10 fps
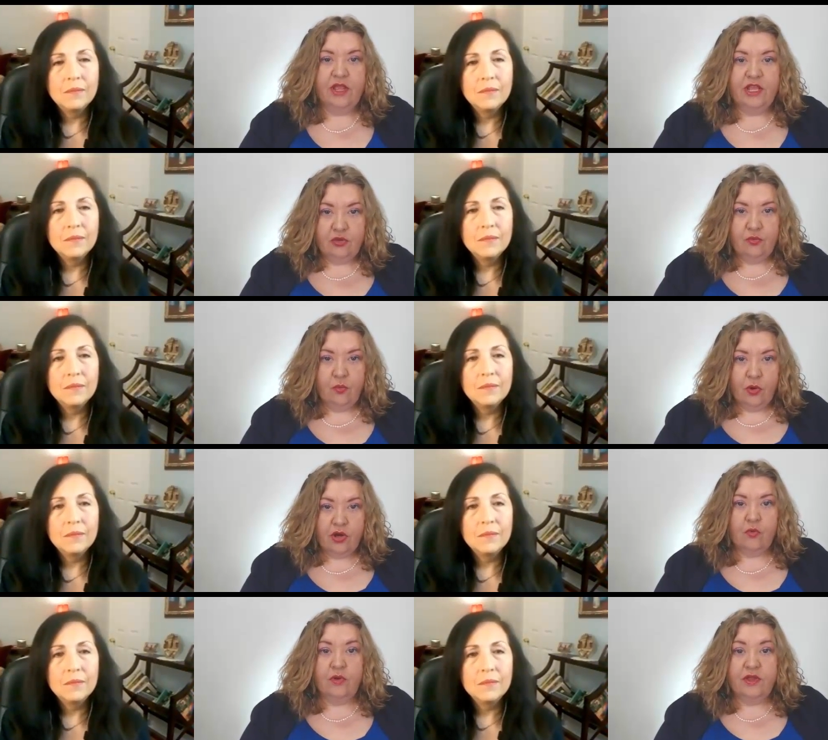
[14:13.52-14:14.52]
Speaker 1: when you
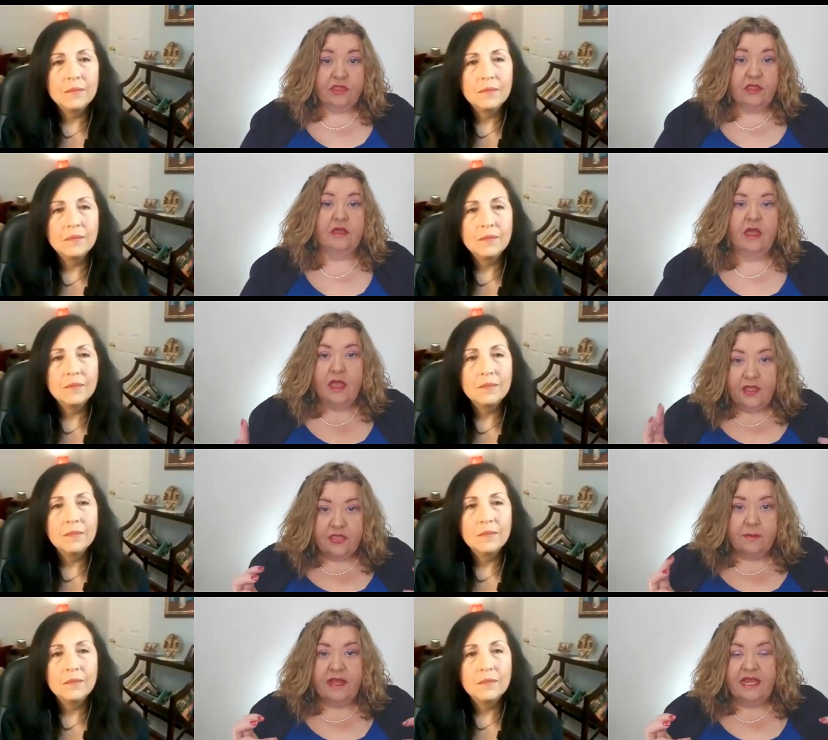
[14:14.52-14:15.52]
work with the,
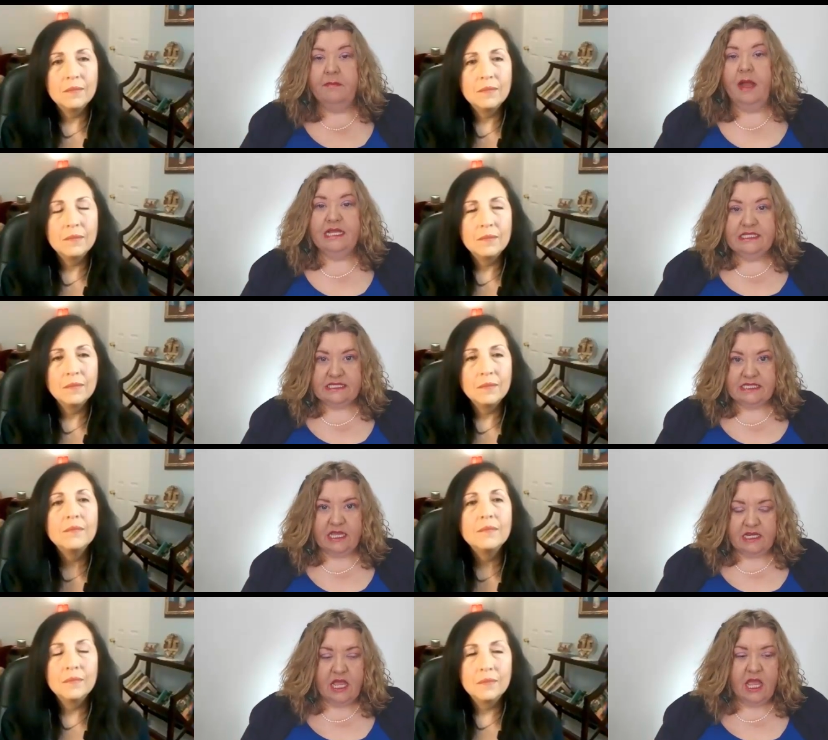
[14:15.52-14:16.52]
the money
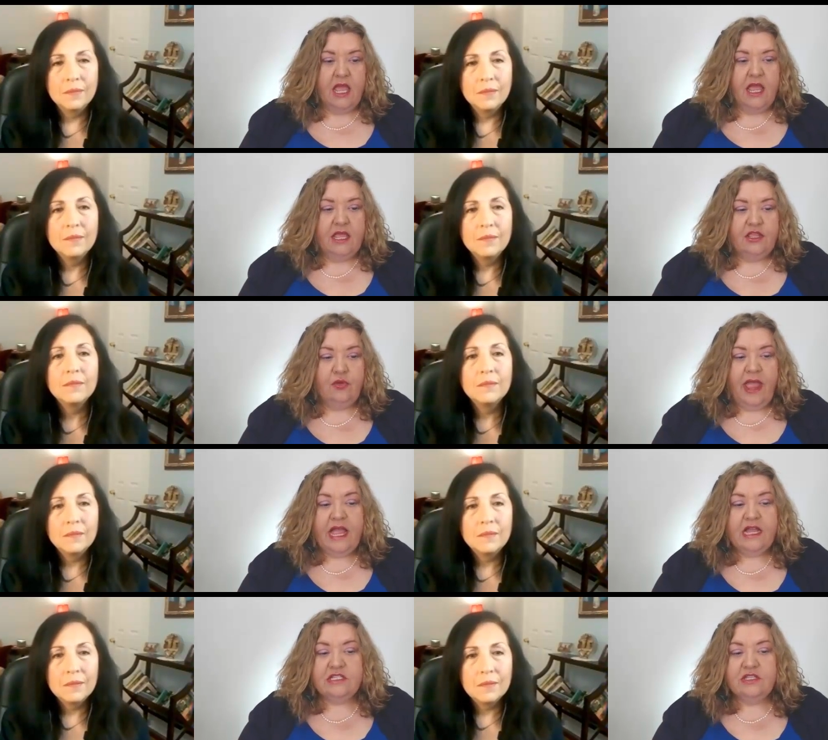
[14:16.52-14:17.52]
mindset, you
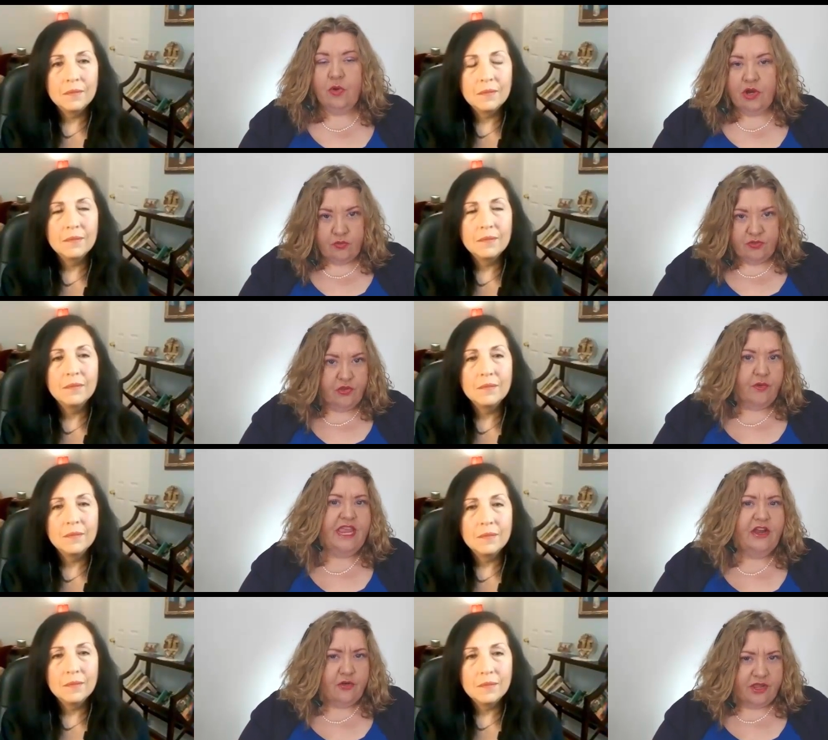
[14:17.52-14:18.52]
actually work with your
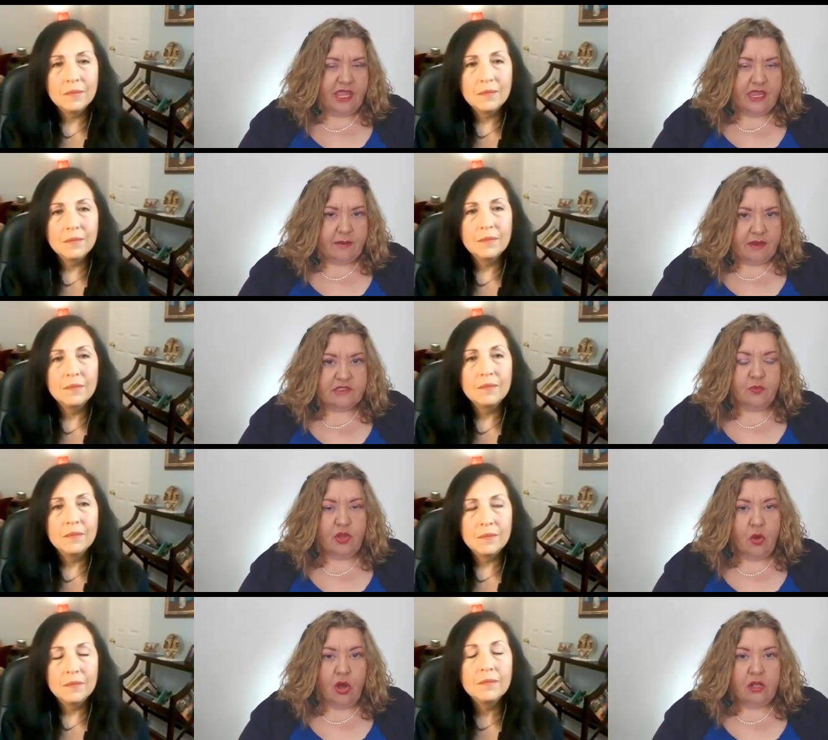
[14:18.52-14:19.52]
inner game, as
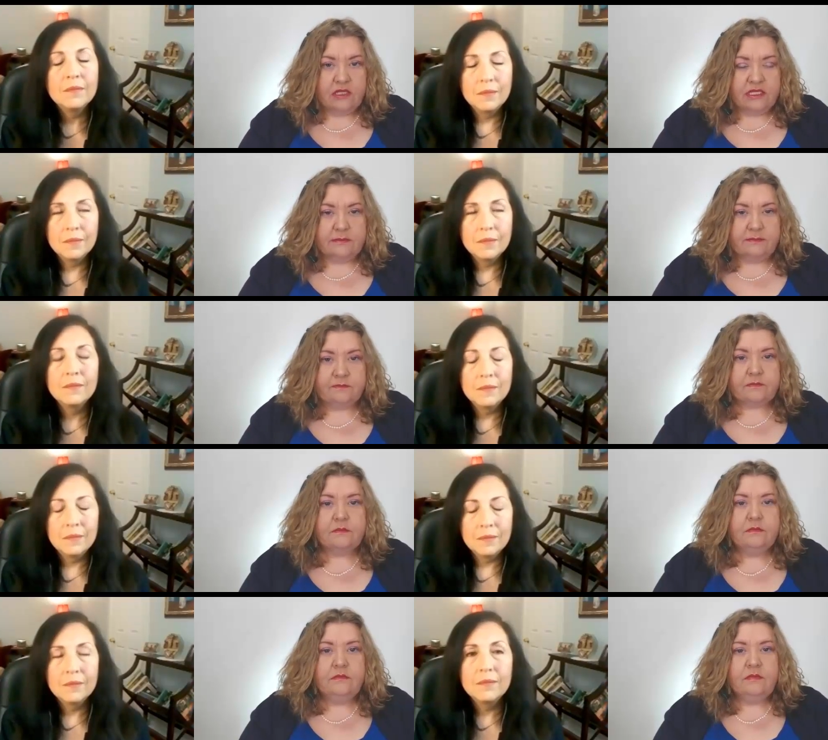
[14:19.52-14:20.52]
we call it.
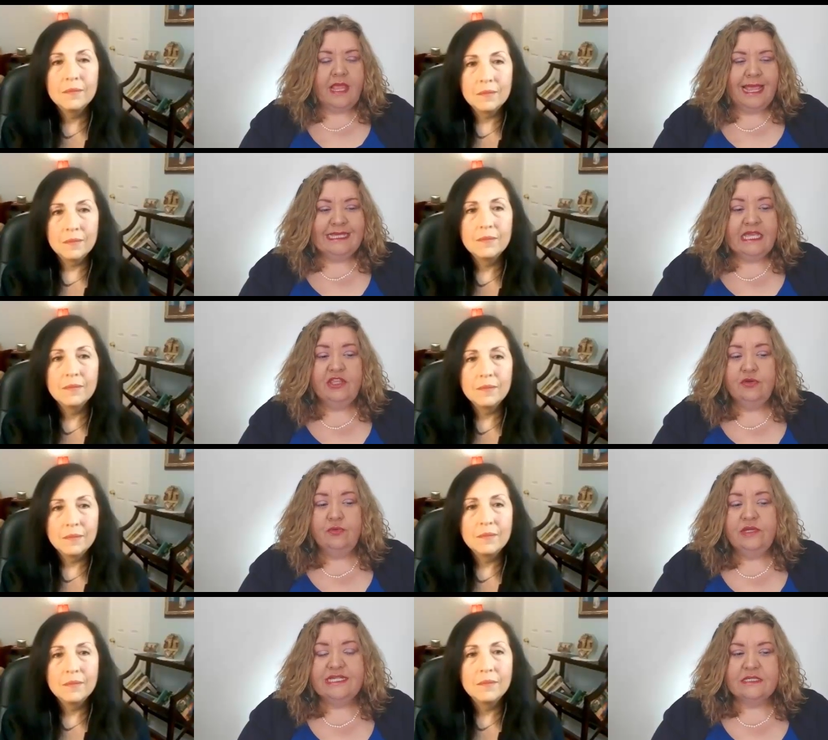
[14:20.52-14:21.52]
Can
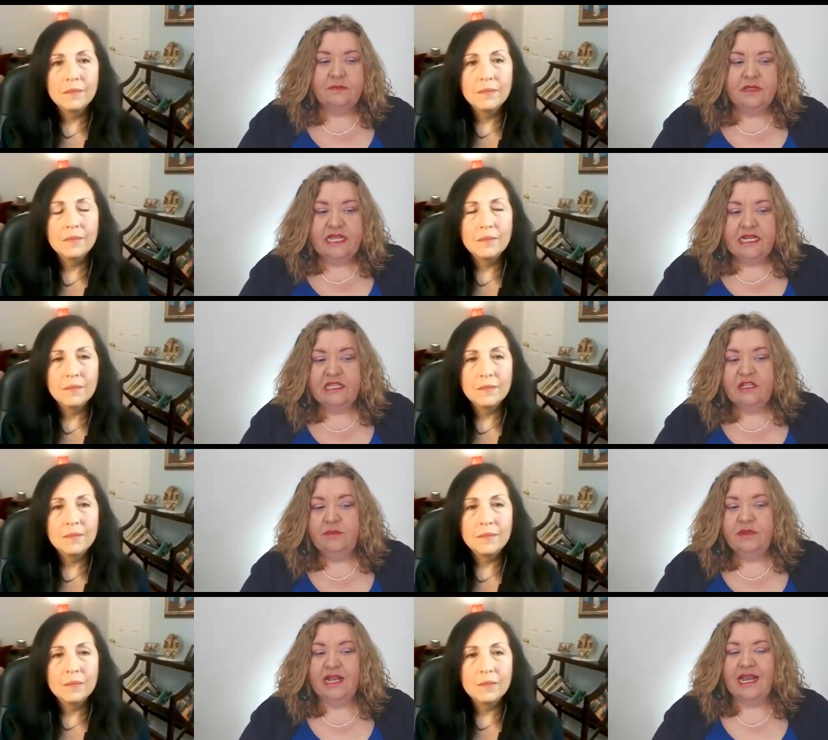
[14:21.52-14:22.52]
you explain a
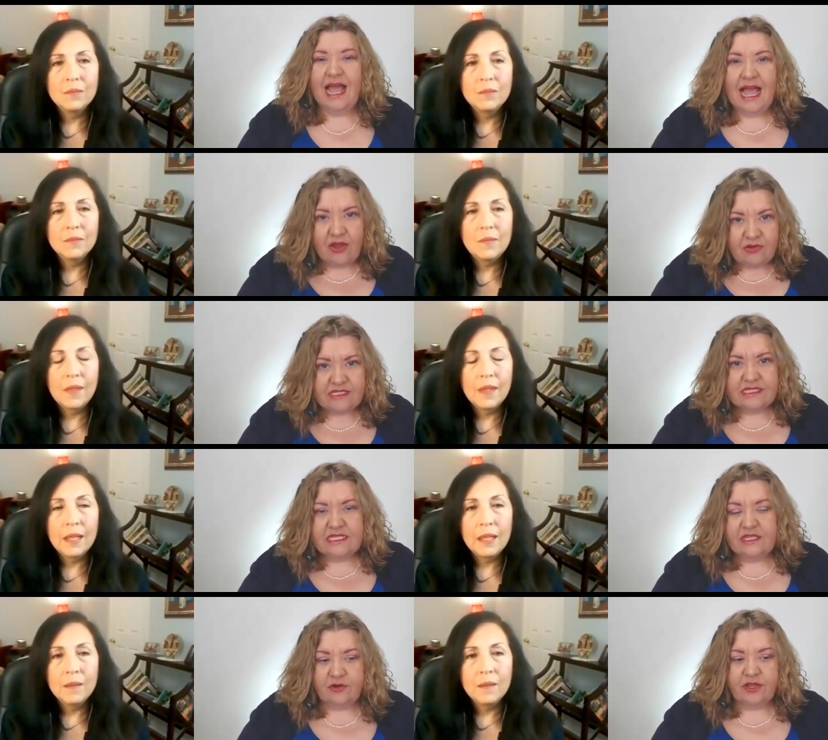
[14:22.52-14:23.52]
little bit on how does
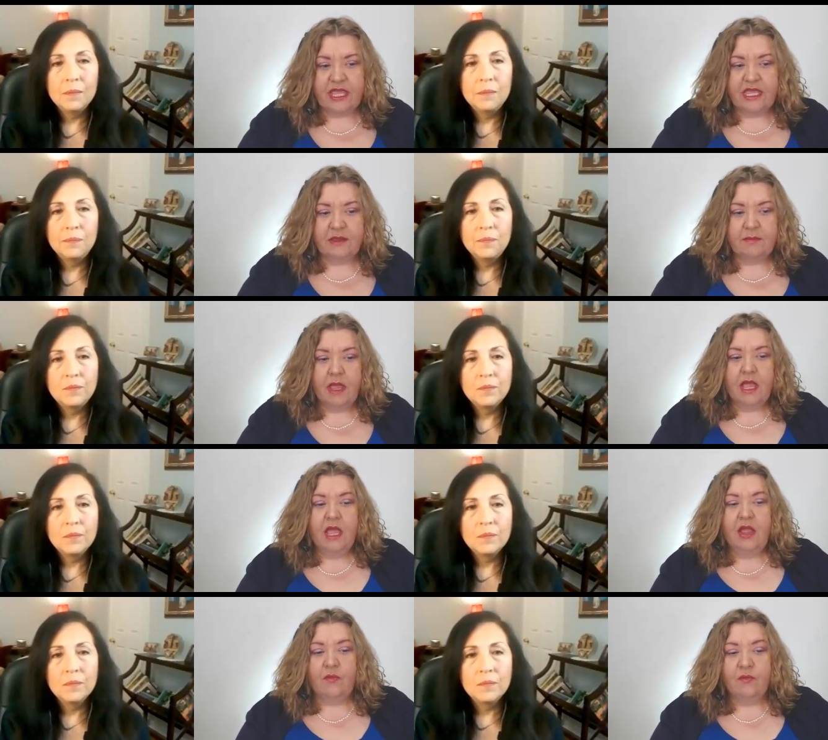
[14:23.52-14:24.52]
the inner game
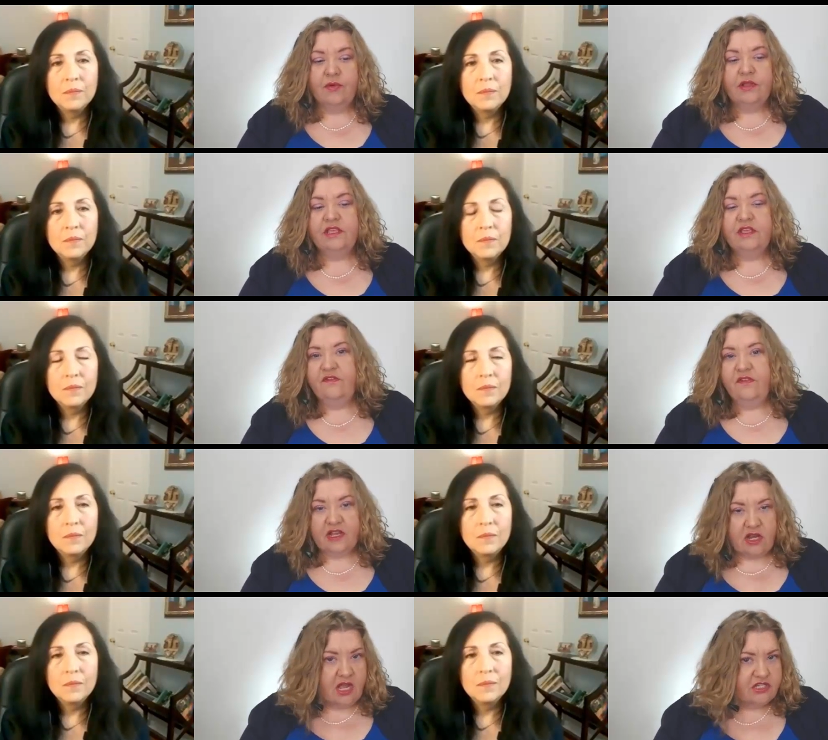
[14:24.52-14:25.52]
really
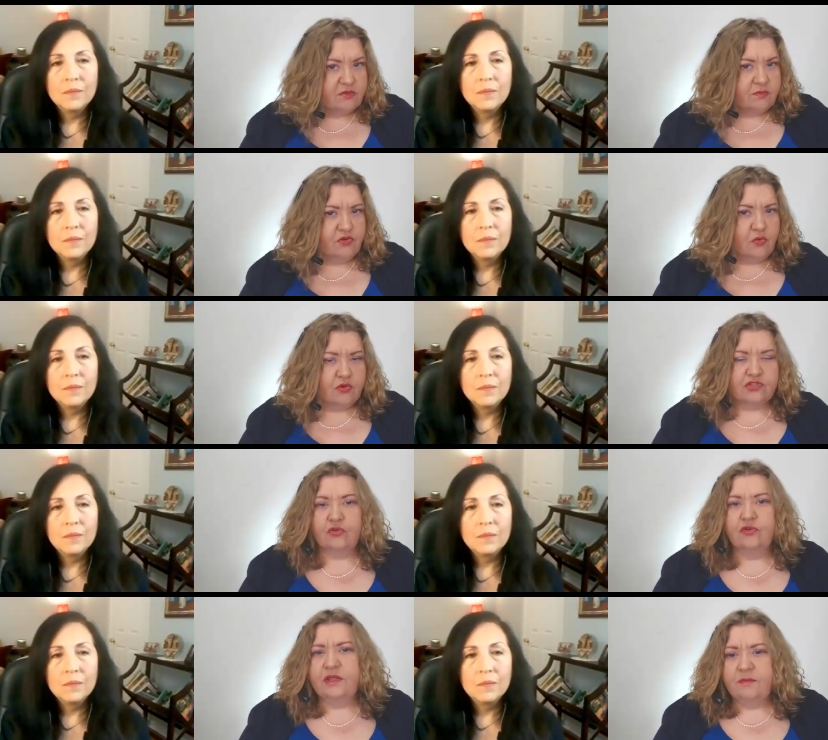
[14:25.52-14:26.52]
affect entrepreneurs'
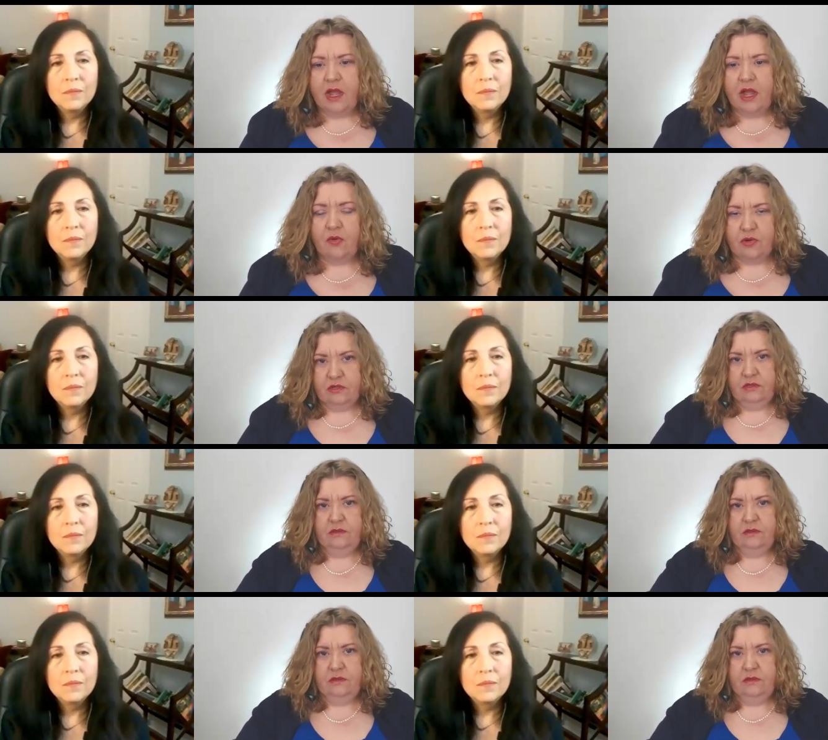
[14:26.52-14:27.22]
earning power?